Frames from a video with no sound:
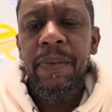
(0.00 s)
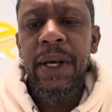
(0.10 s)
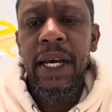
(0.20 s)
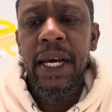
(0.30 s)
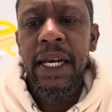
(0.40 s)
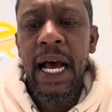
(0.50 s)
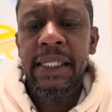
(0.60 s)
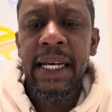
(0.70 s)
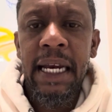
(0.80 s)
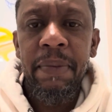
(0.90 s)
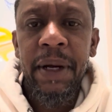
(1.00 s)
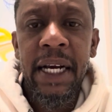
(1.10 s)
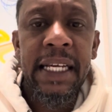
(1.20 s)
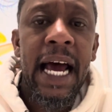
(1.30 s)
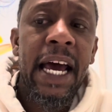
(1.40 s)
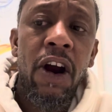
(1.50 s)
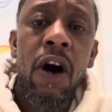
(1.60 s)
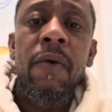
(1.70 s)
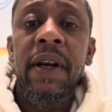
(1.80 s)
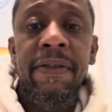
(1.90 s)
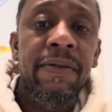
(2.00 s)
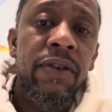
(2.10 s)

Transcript: And I say that because I had already